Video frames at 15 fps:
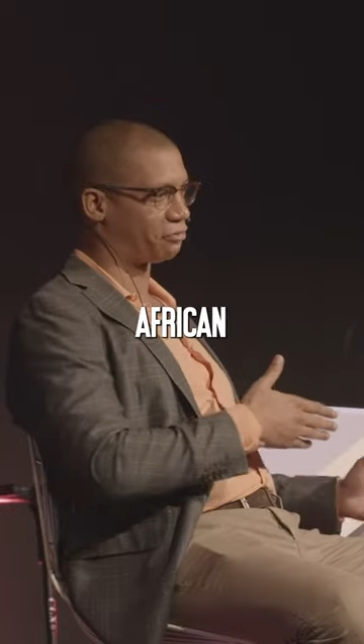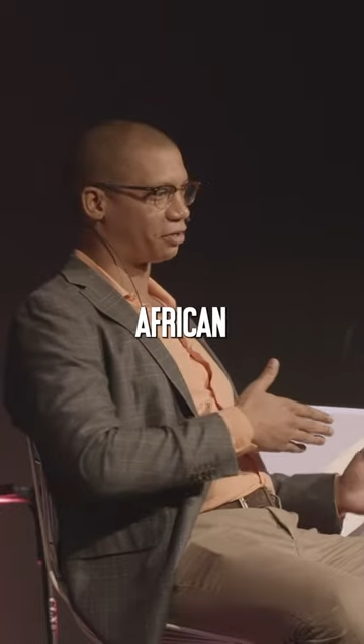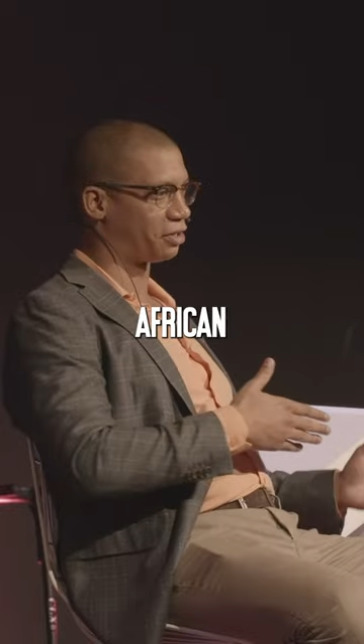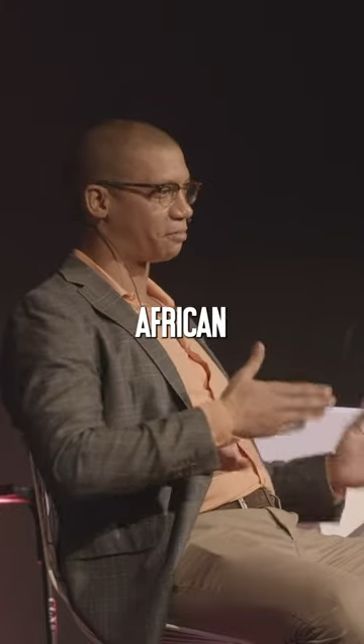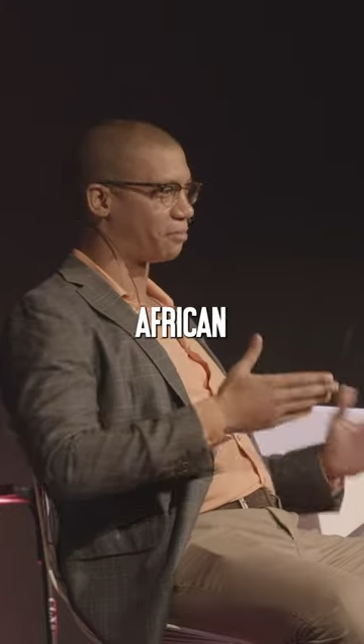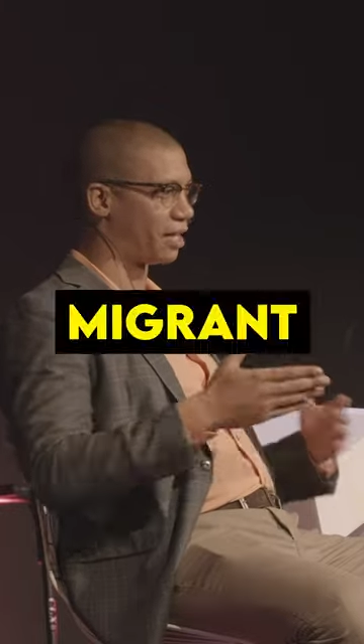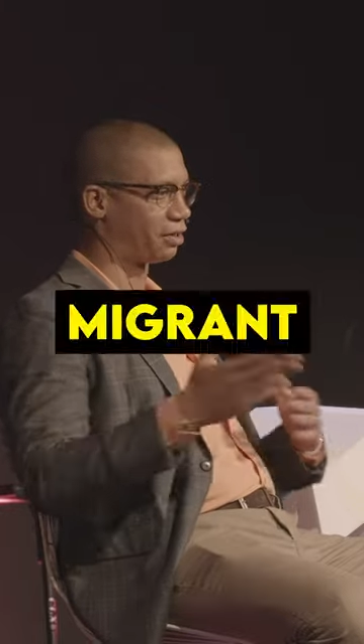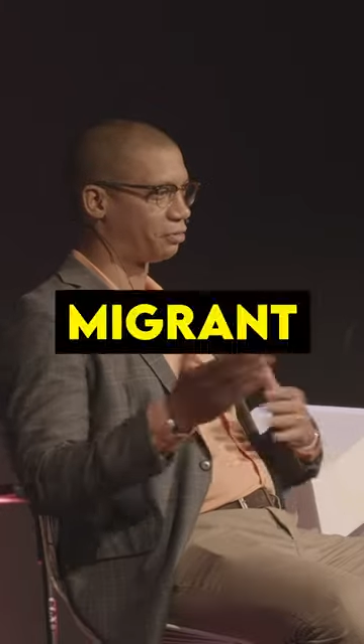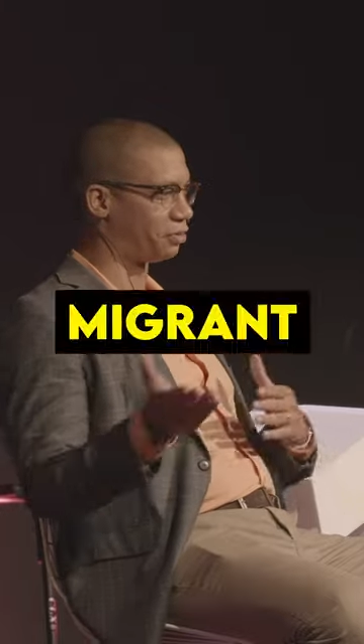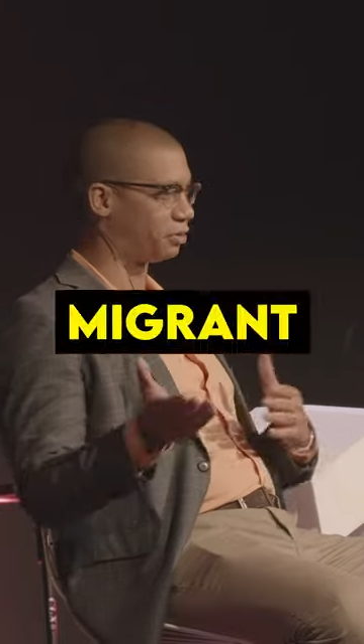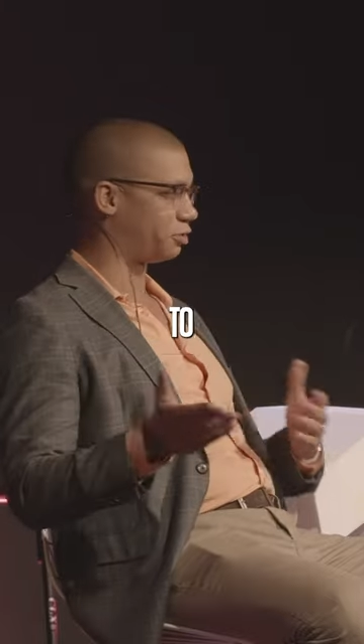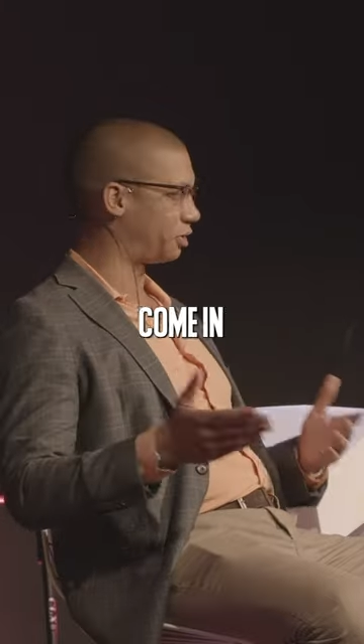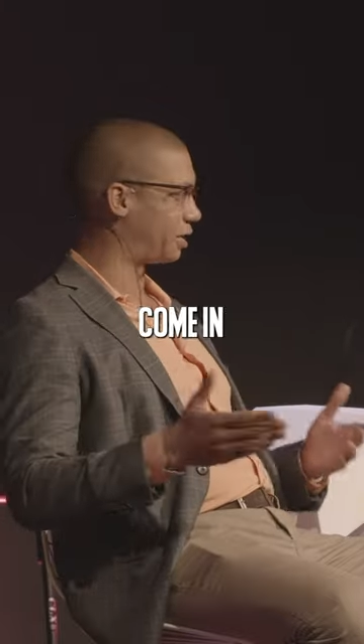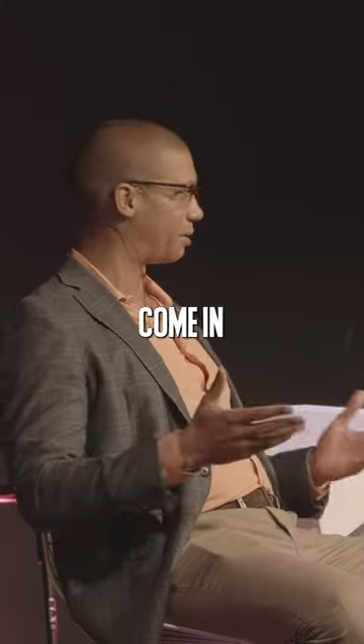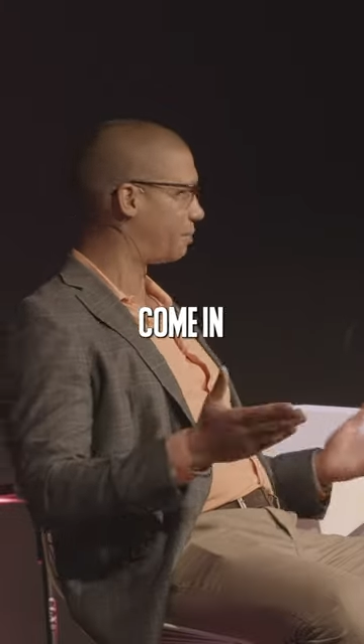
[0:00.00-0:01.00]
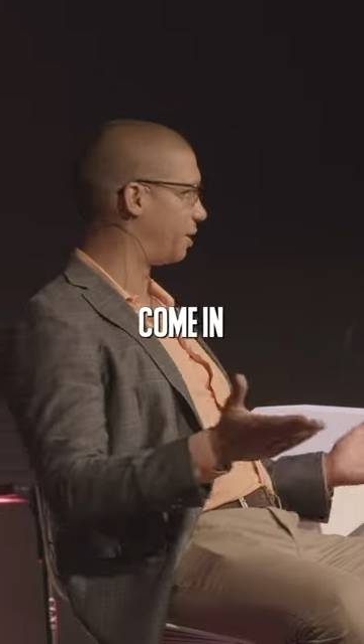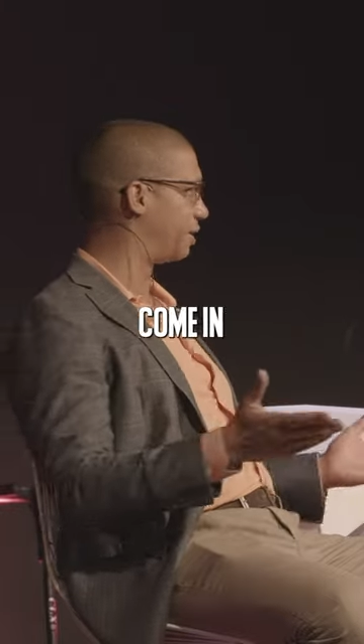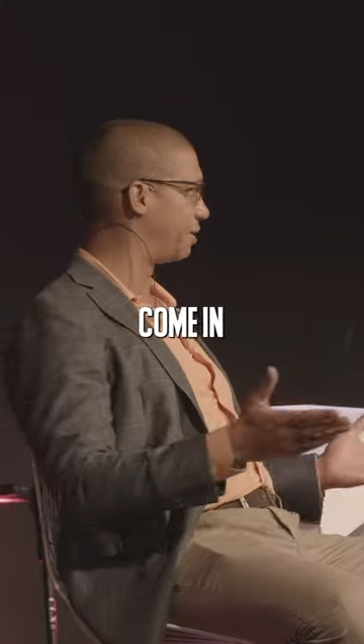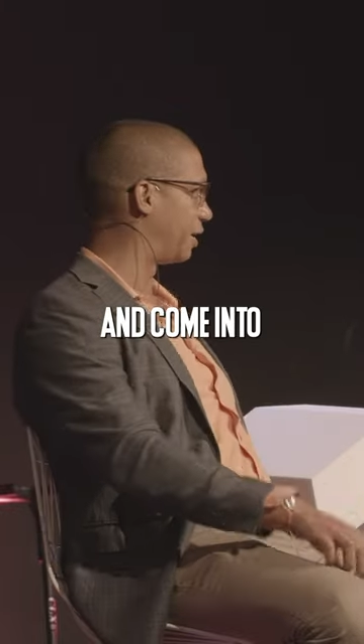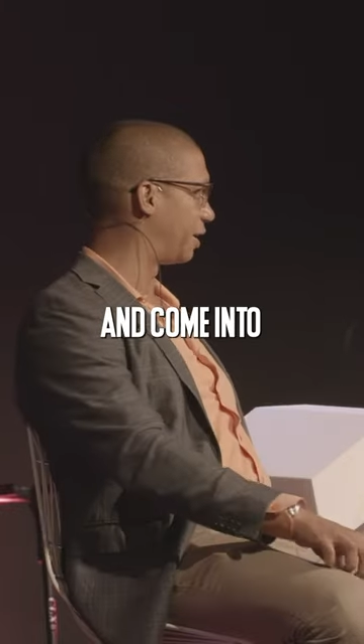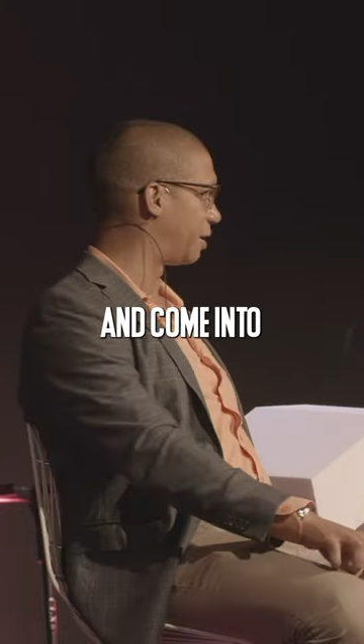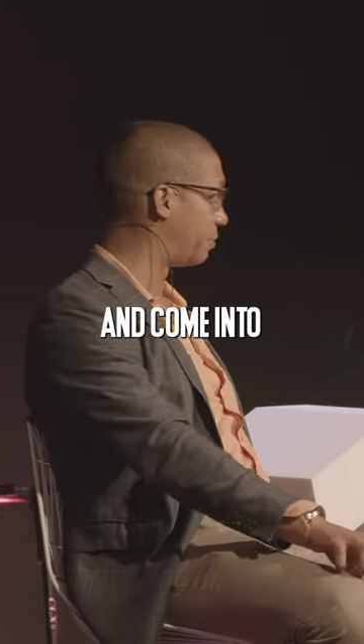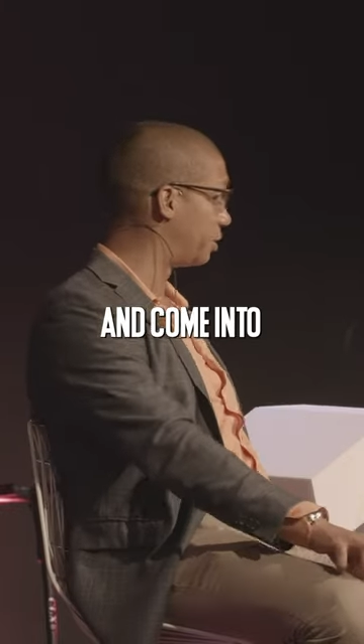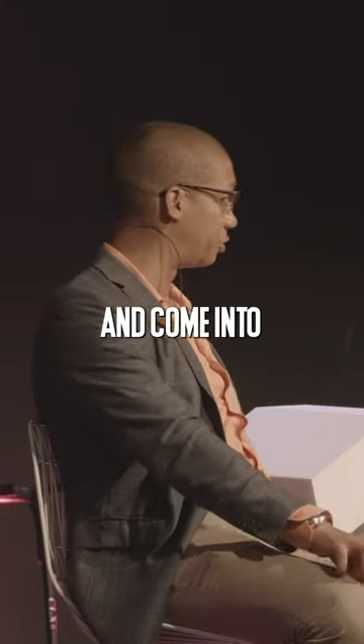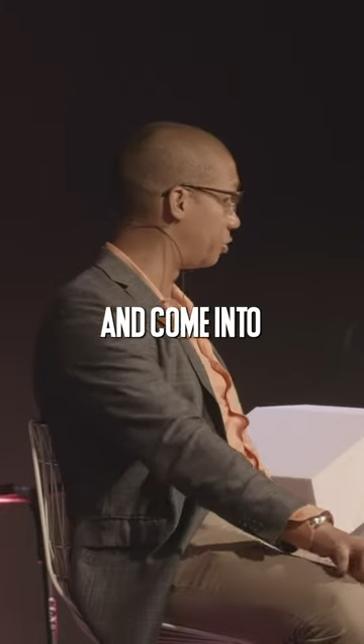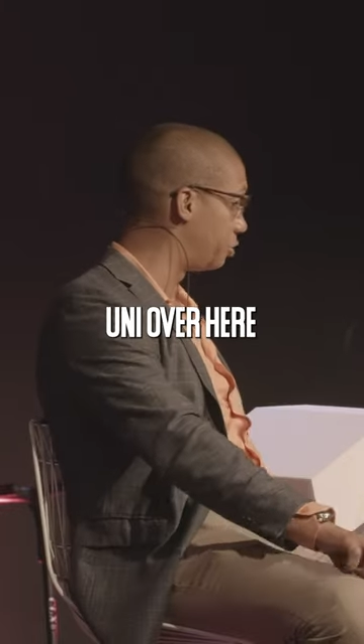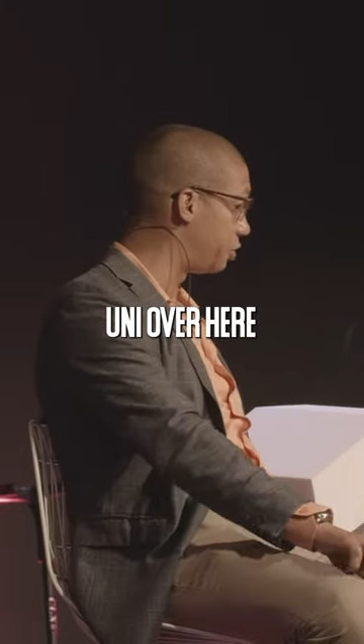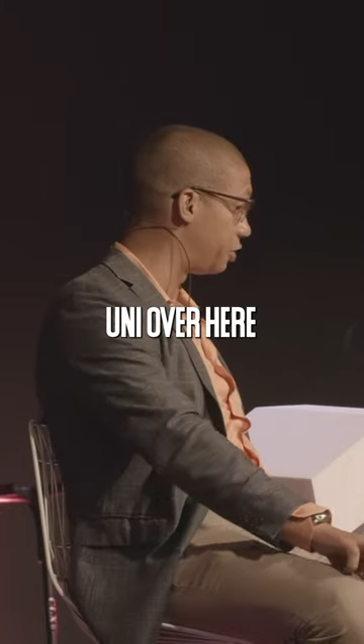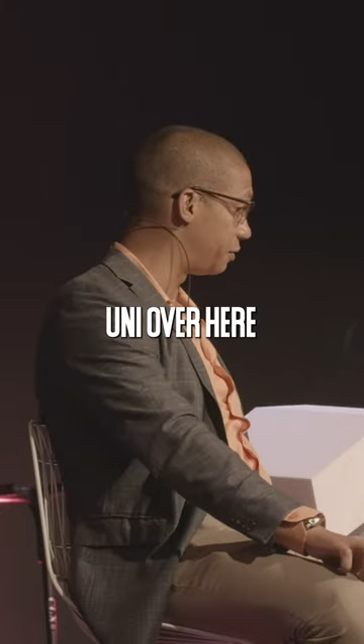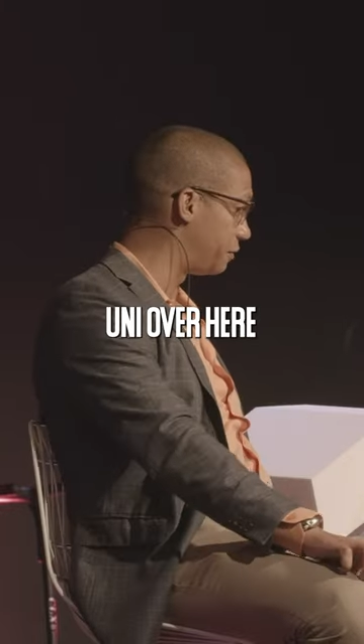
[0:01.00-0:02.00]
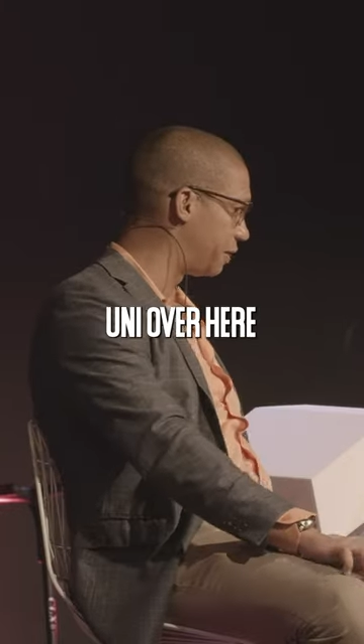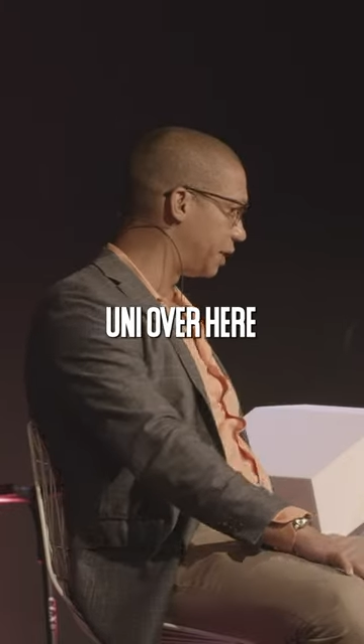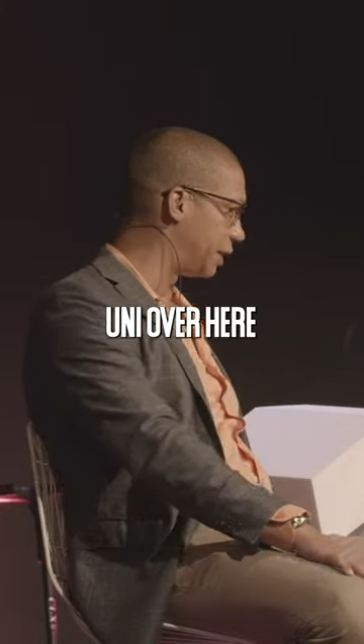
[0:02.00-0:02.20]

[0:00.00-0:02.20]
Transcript: African migrant to come into uni over